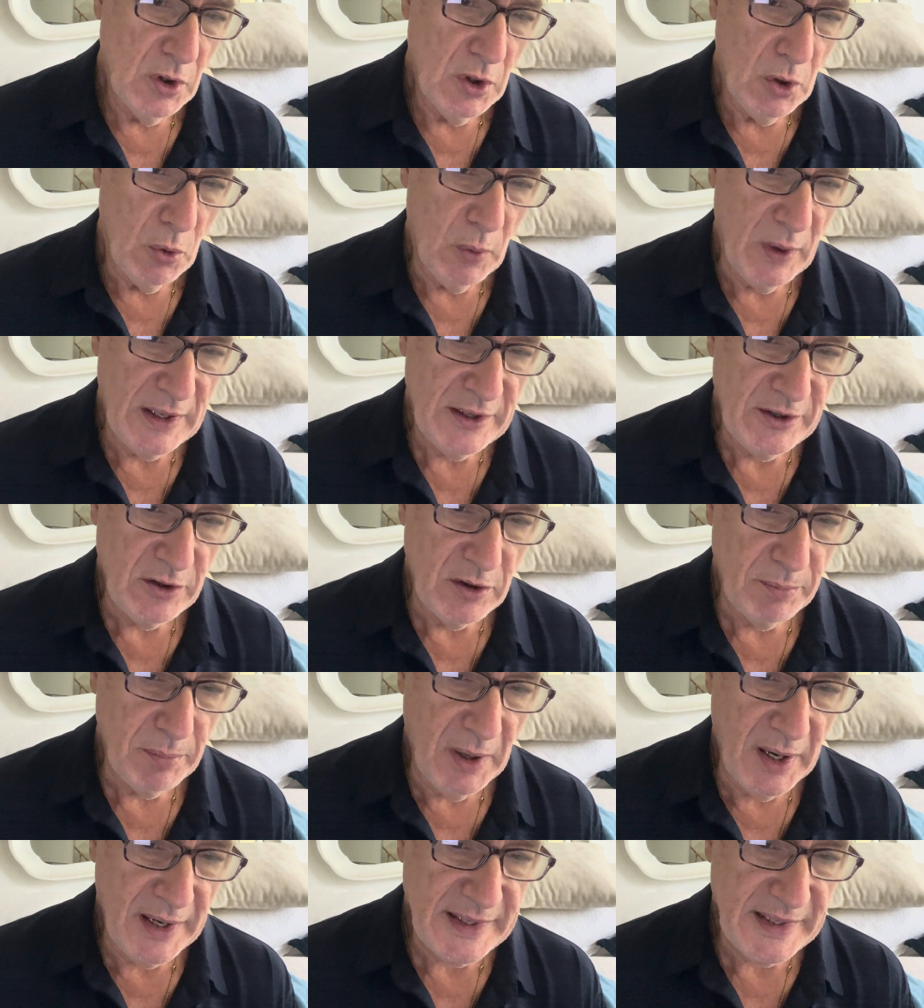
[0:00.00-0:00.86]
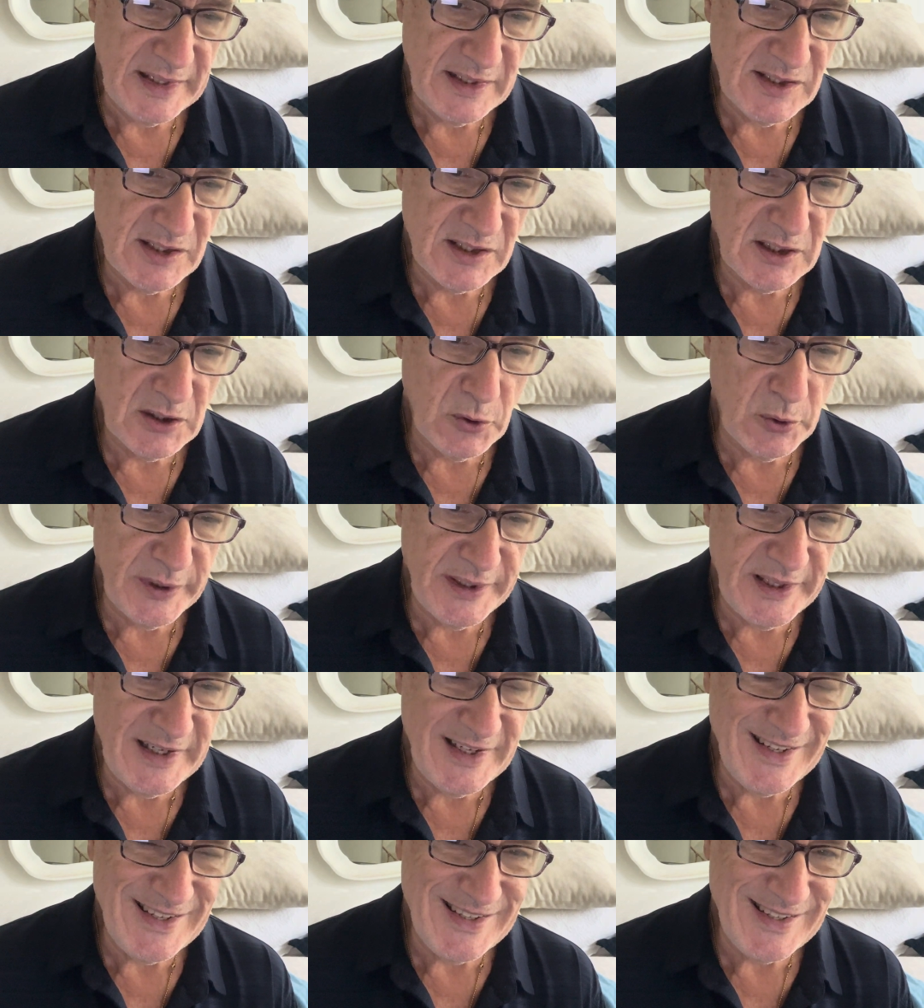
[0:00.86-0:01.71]
while your body is
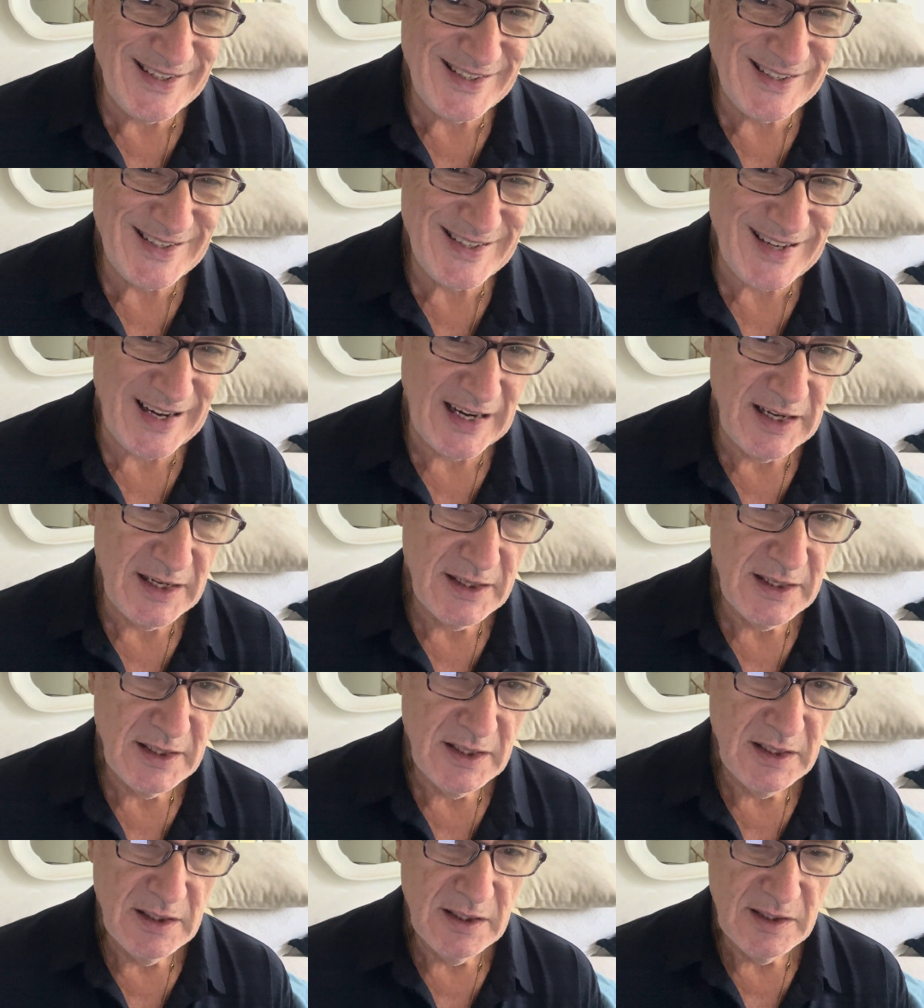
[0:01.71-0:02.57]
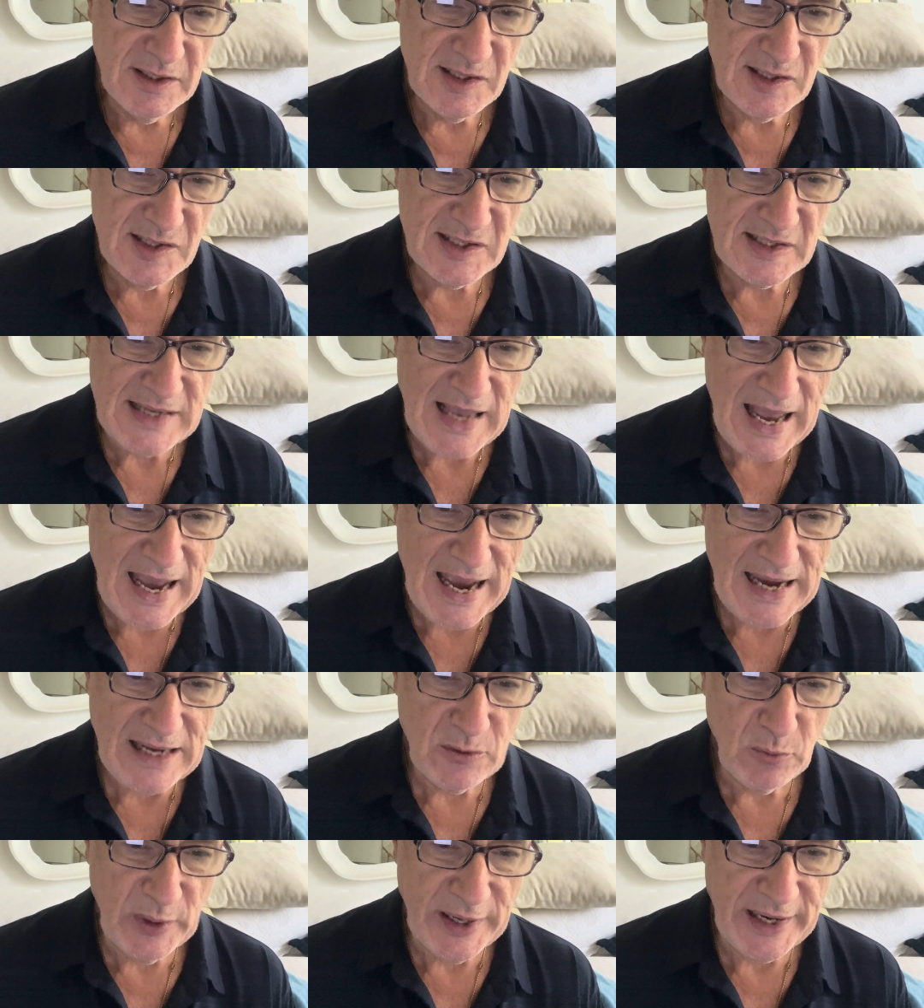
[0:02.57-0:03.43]
squeezed
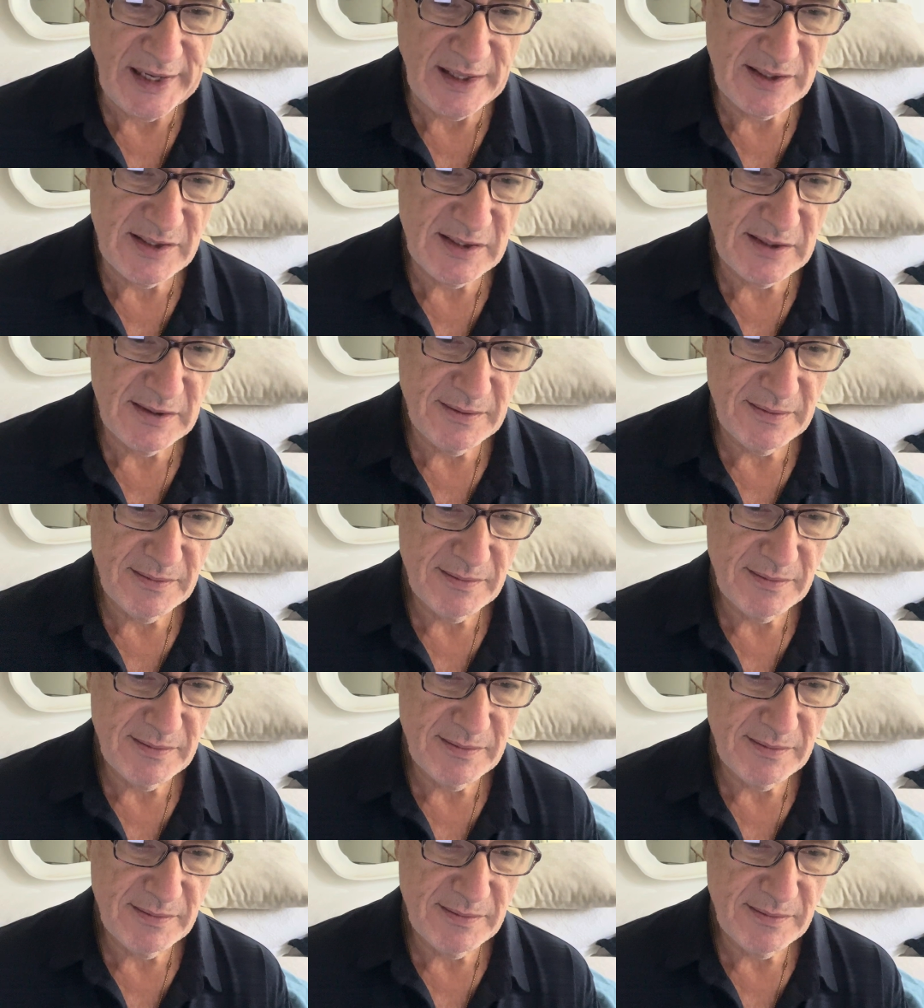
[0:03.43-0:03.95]
sideways.